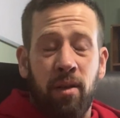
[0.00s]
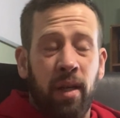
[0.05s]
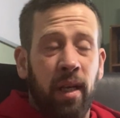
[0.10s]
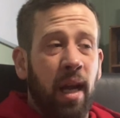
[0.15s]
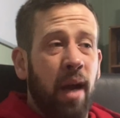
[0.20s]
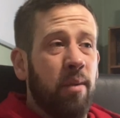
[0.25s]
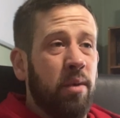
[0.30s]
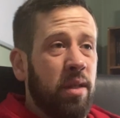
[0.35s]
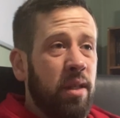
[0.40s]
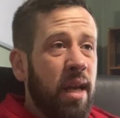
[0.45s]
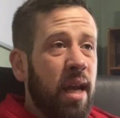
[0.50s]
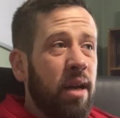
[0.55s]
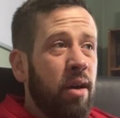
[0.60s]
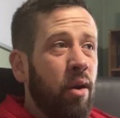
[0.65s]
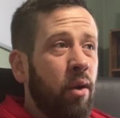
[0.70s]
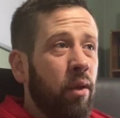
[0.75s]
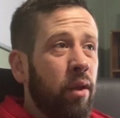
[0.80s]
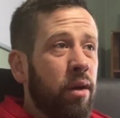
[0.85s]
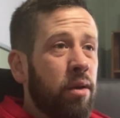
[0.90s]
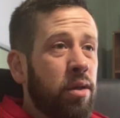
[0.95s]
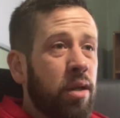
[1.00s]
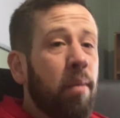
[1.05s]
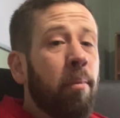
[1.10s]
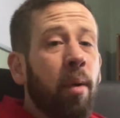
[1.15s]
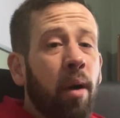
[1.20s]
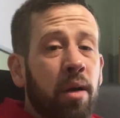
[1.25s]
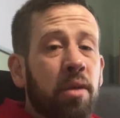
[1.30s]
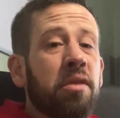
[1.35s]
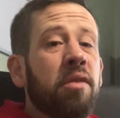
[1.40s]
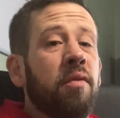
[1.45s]
Like I was saying earlier, some
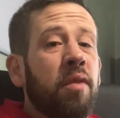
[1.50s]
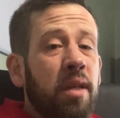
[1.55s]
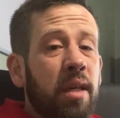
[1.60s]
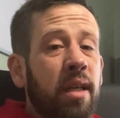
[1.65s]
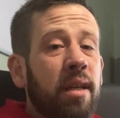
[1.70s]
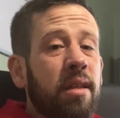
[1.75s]
parts of you need